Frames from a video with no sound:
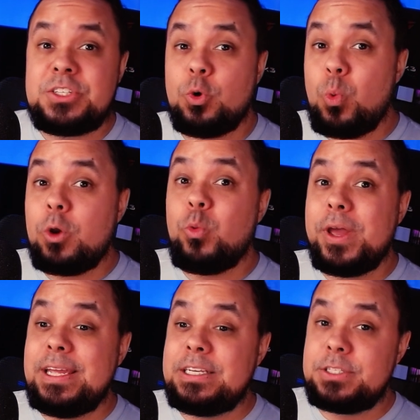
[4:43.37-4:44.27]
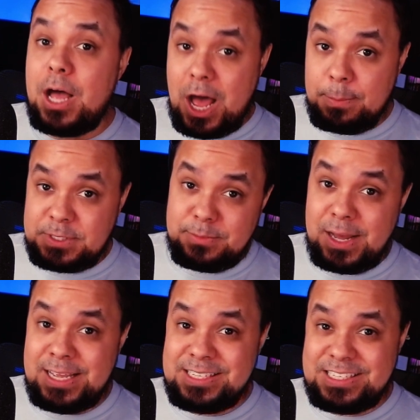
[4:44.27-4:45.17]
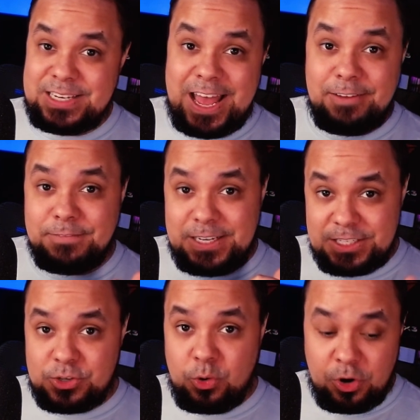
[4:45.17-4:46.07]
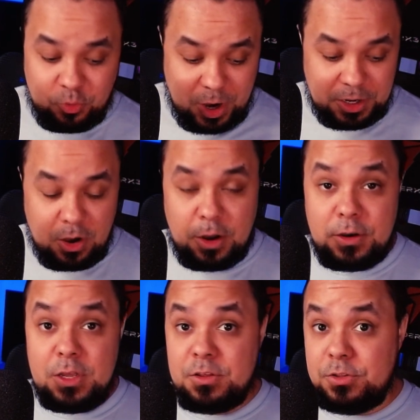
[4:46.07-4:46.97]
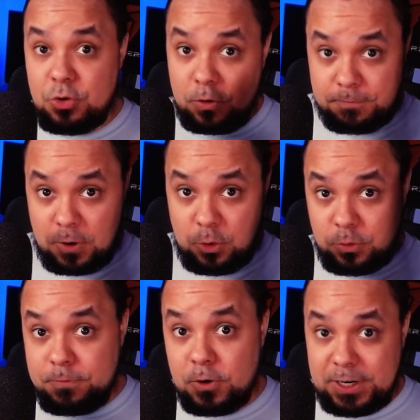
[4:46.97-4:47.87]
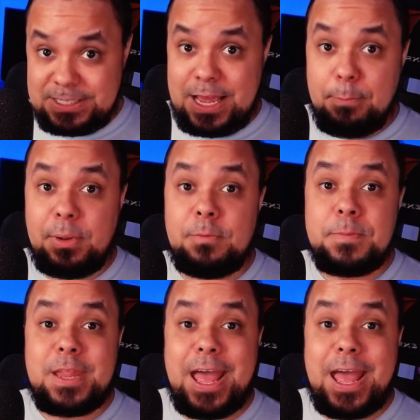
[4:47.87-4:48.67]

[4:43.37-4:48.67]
so one way to optimize is to have Discord running on your phone, for example,